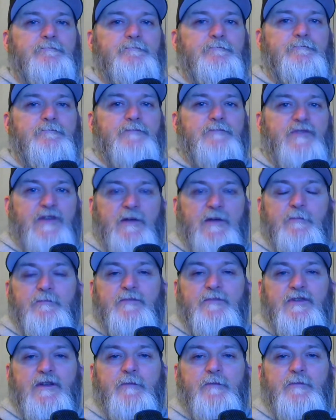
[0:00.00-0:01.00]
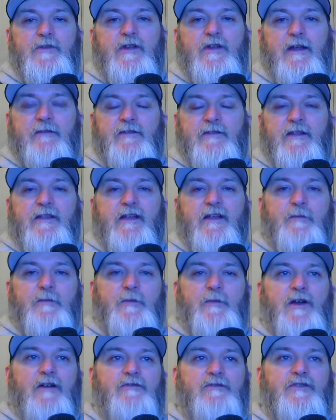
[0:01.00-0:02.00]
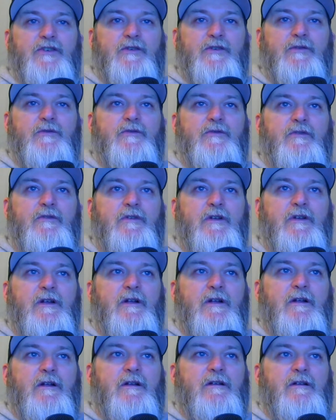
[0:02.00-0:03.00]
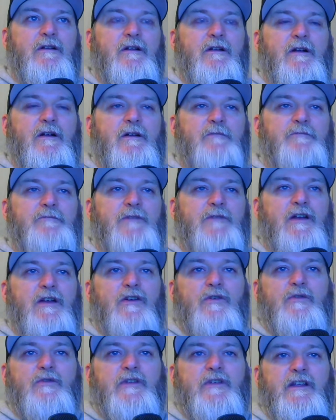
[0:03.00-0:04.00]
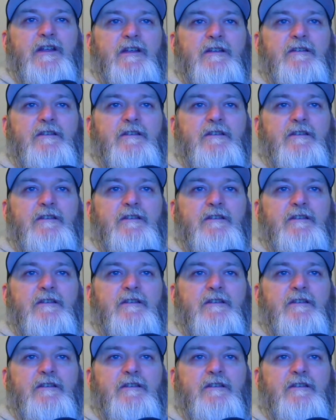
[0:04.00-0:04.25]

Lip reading: something you have to think about too. Not only